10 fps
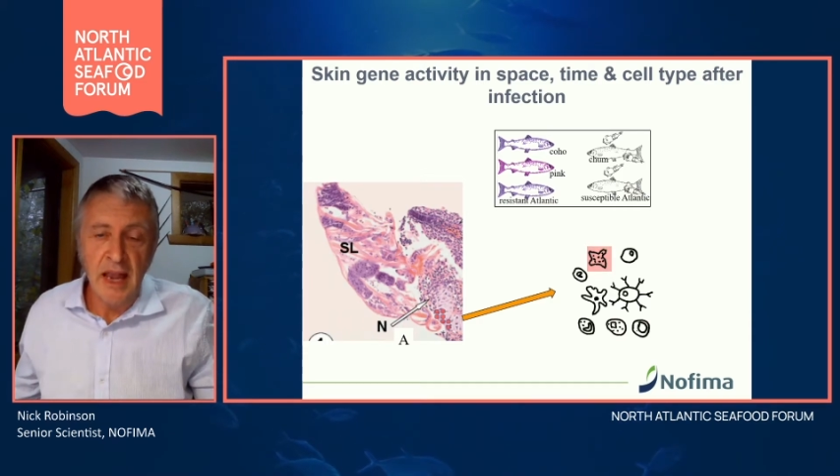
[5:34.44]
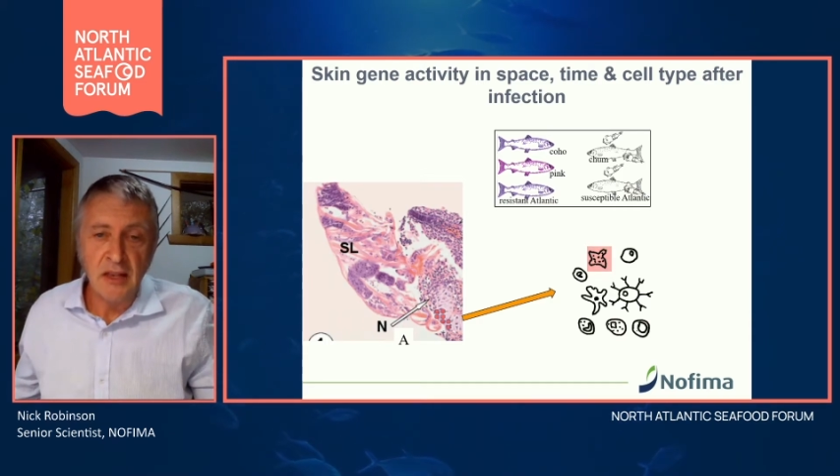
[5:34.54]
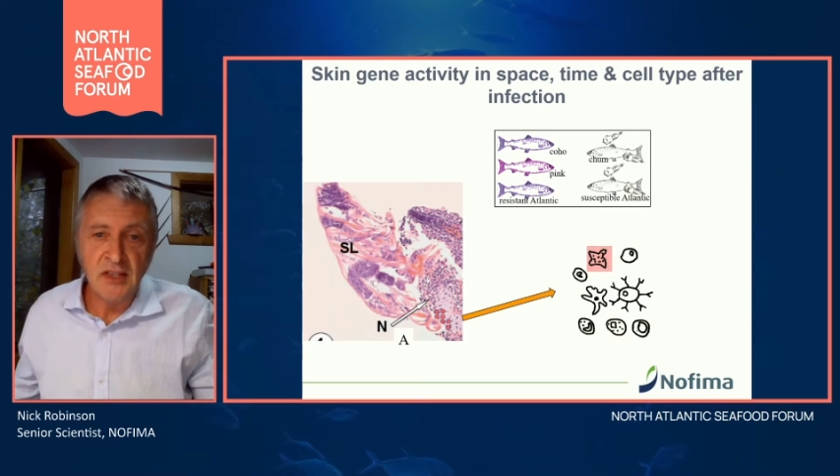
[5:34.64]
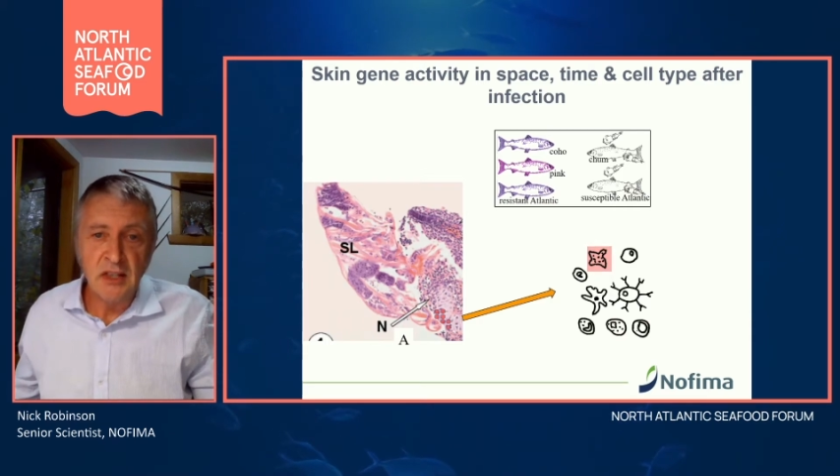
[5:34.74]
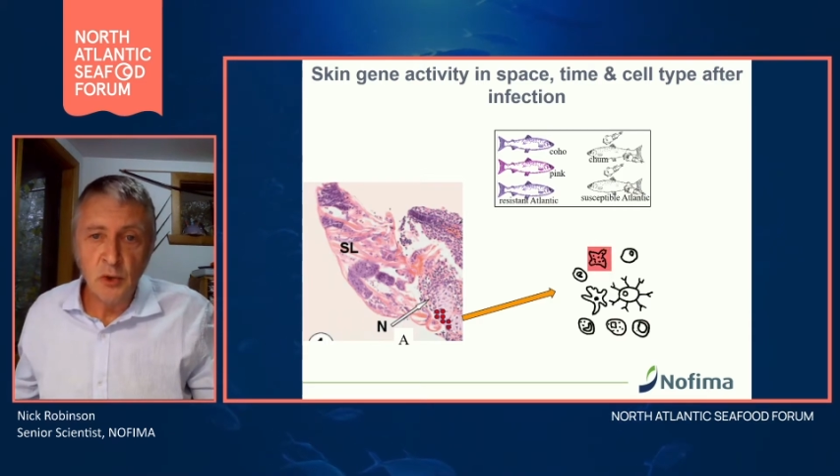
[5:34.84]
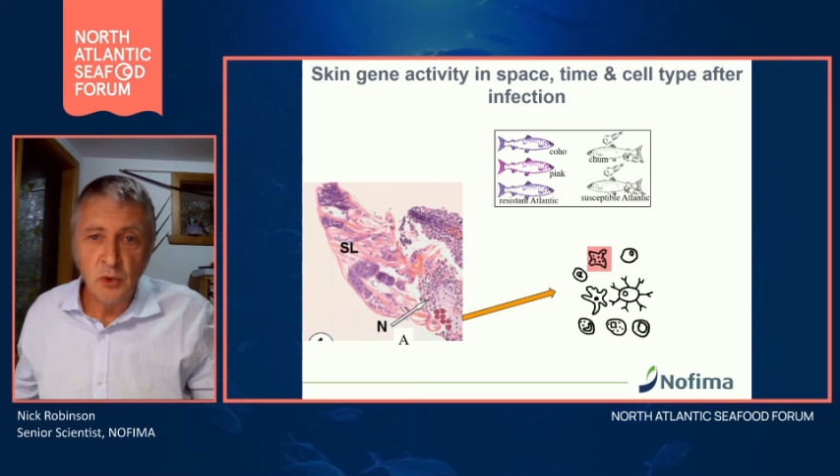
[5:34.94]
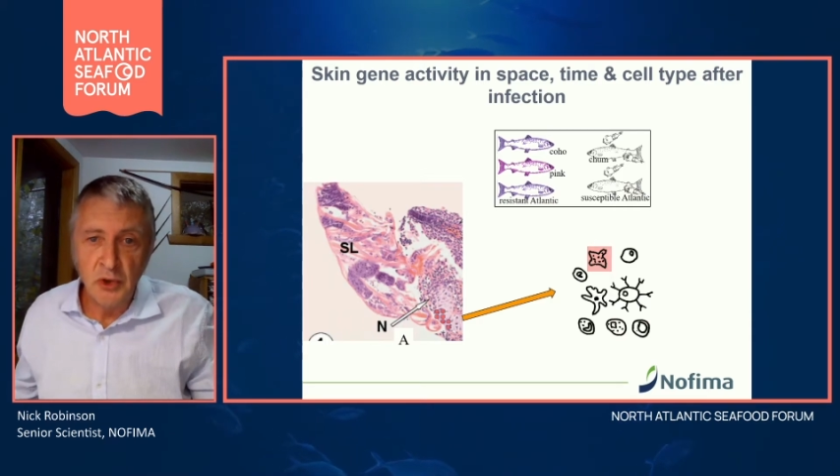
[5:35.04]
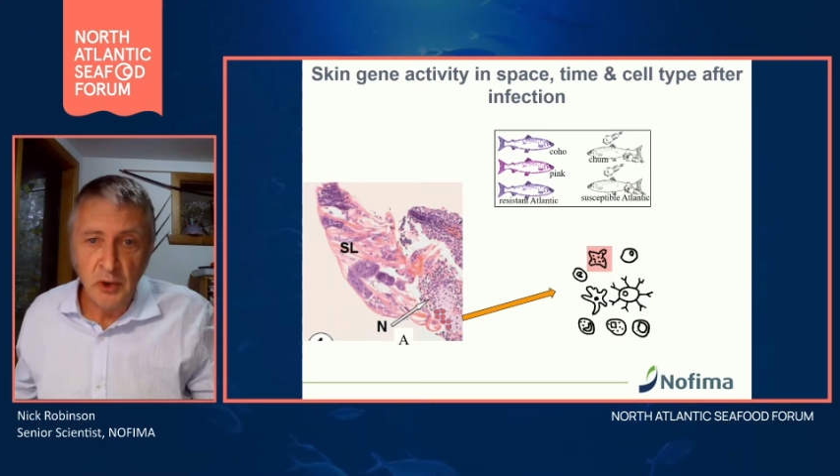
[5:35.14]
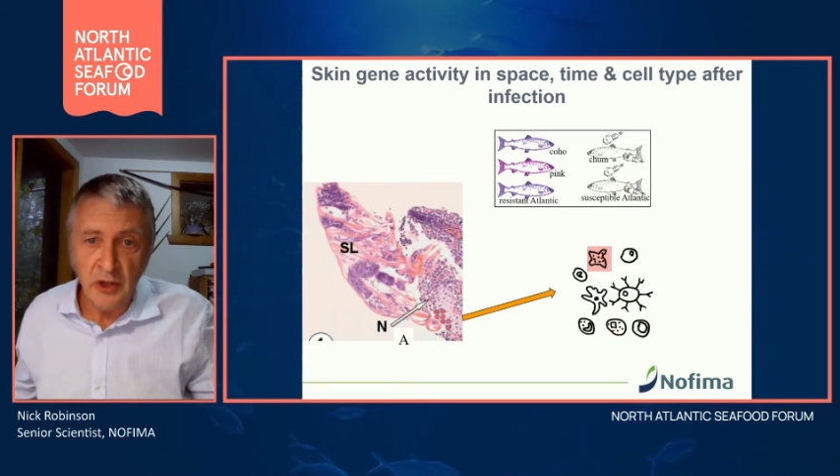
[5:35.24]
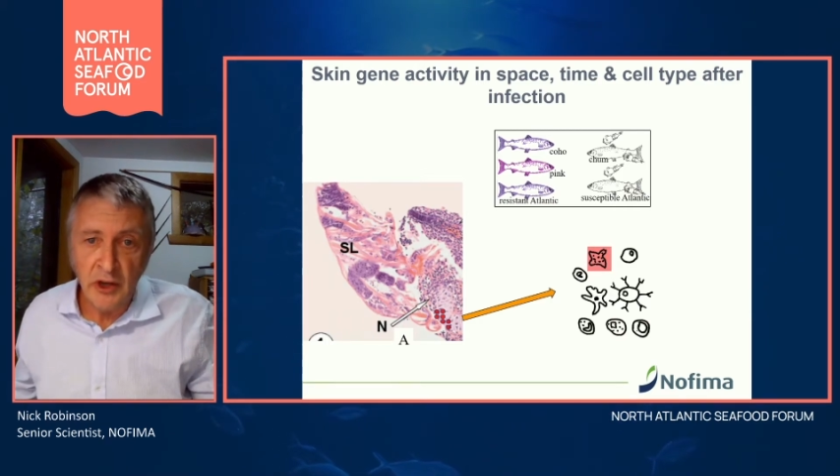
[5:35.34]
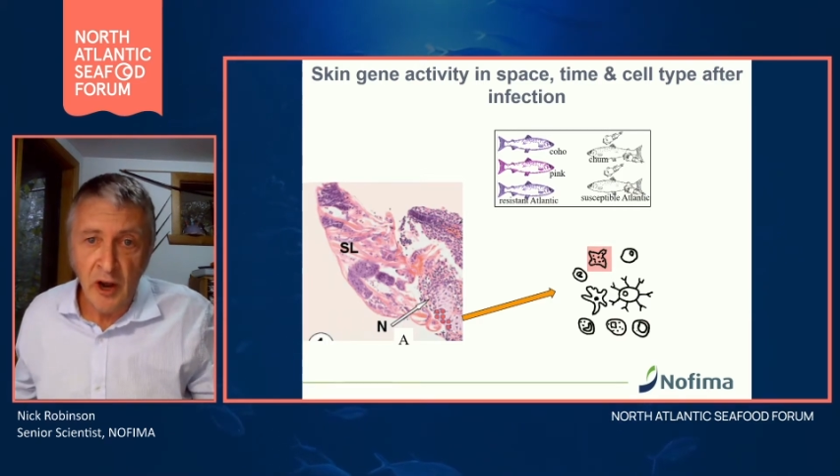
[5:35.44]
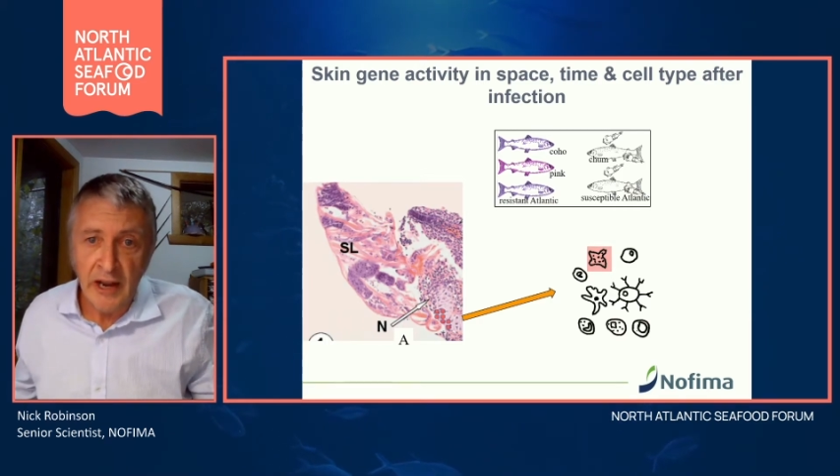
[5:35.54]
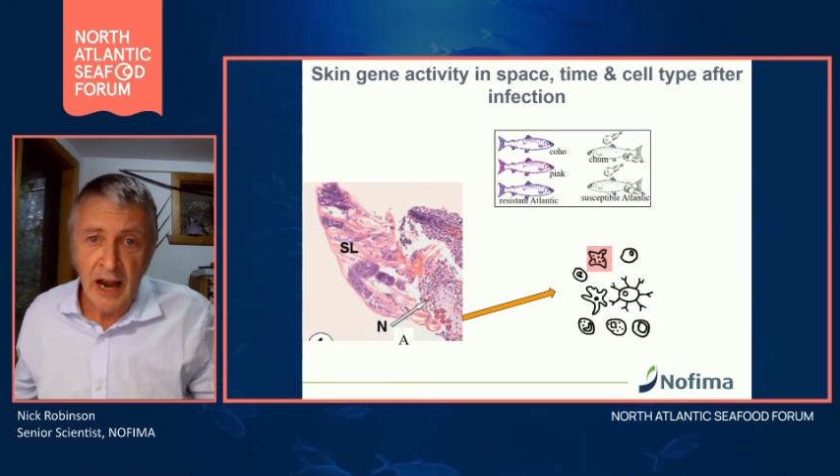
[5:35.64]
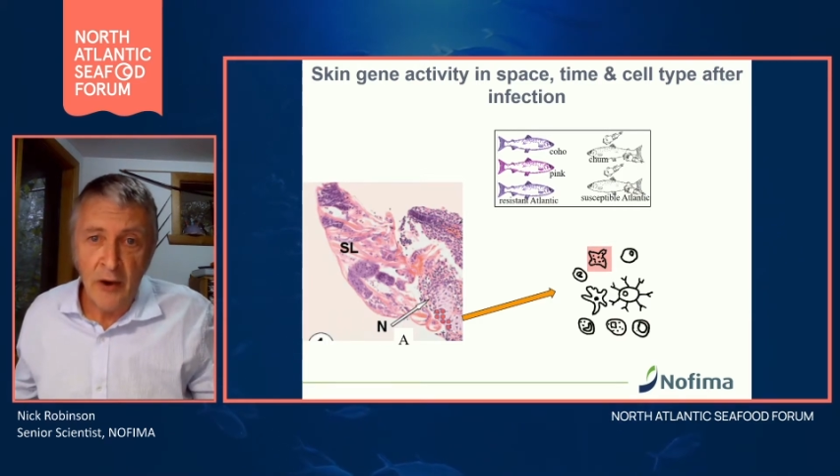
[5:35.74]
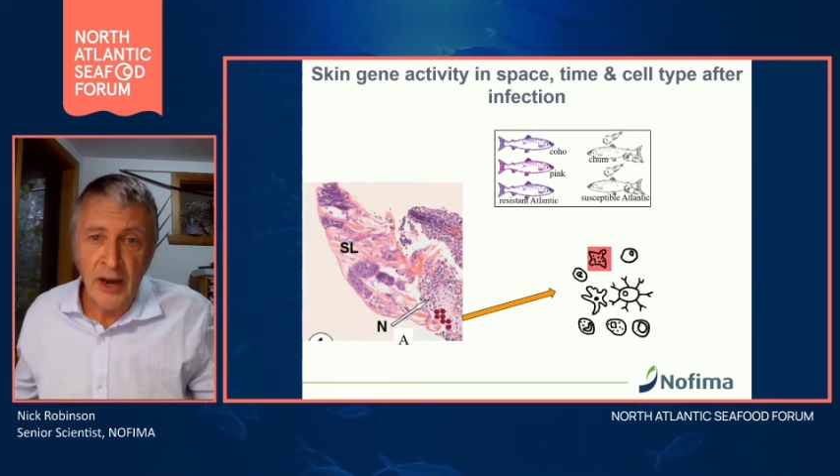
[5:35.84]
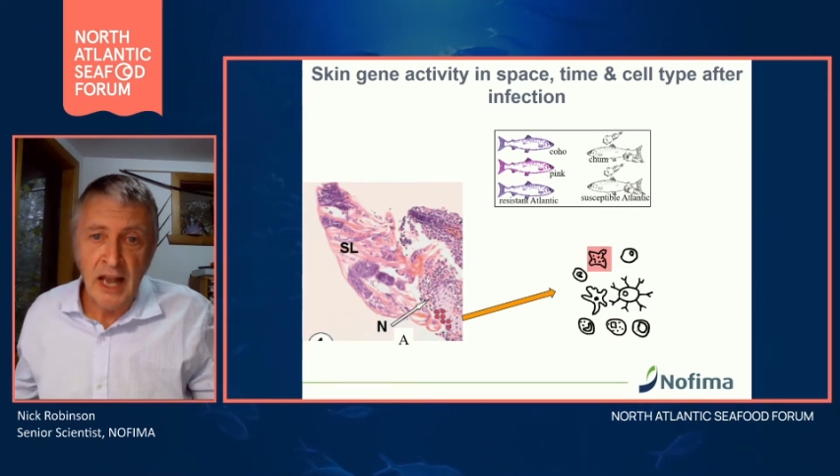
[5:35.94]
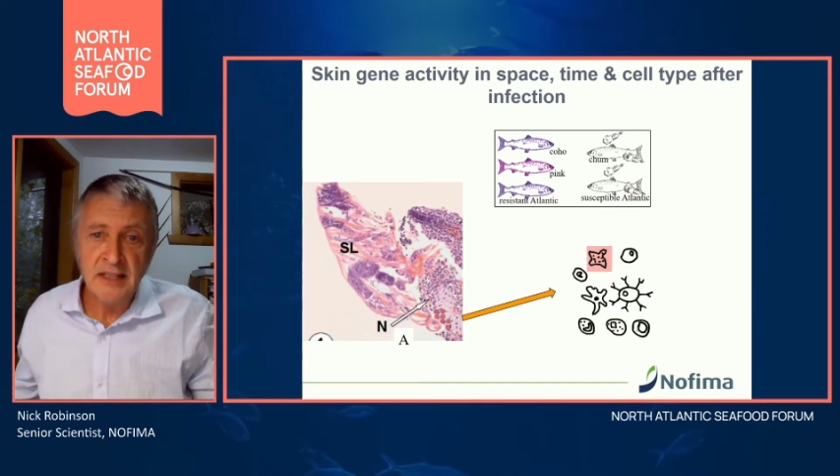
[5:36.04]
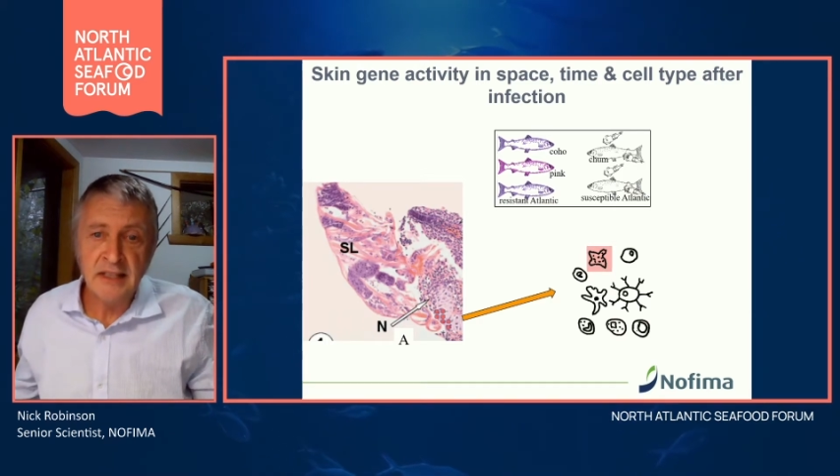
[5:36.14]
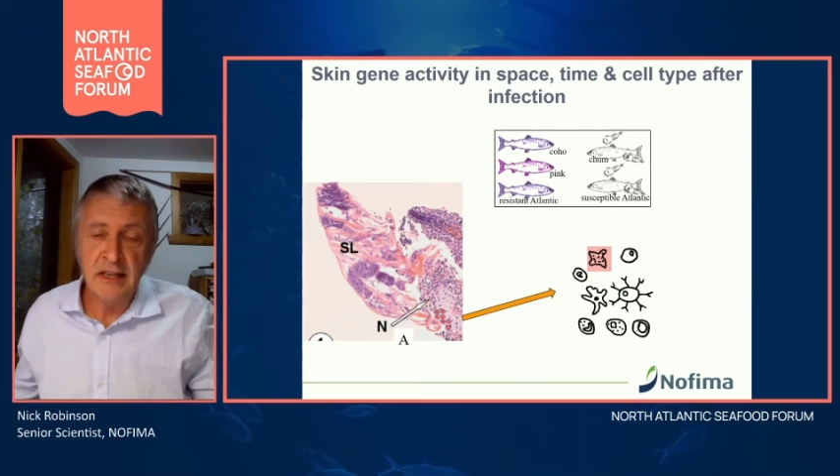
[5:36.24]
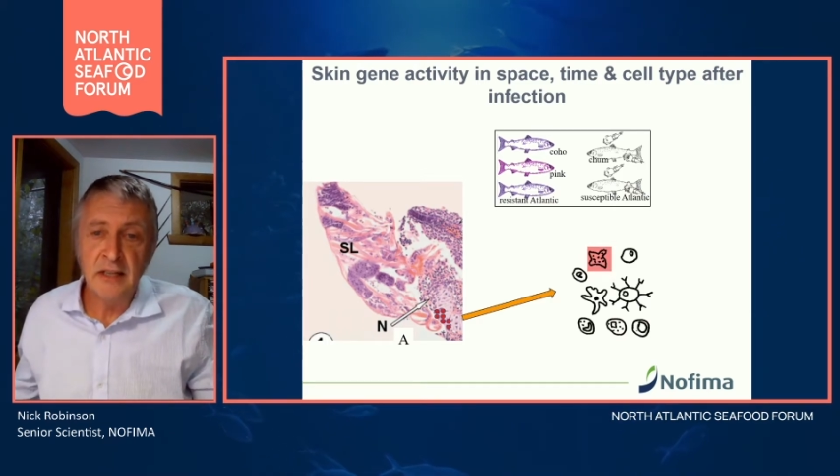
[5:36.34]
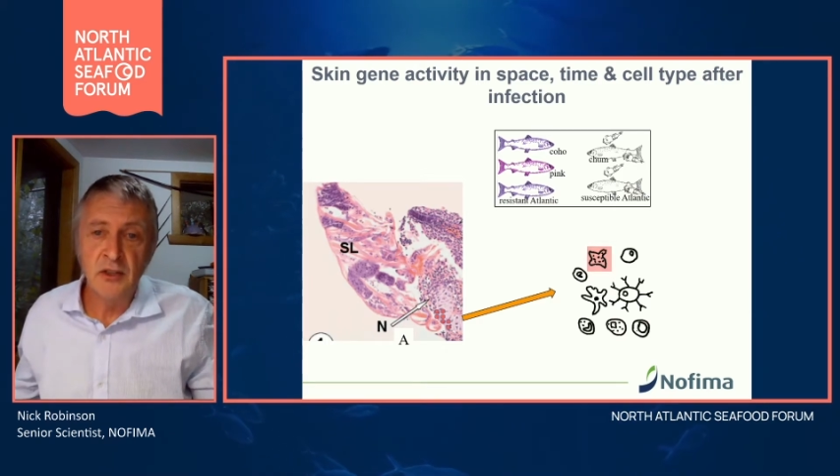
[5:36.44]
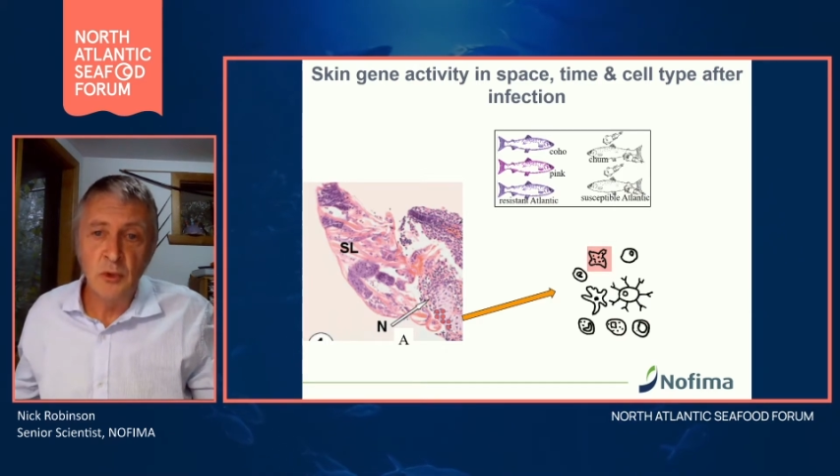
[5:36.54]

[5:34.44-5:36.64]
and single nuclei RNA-seq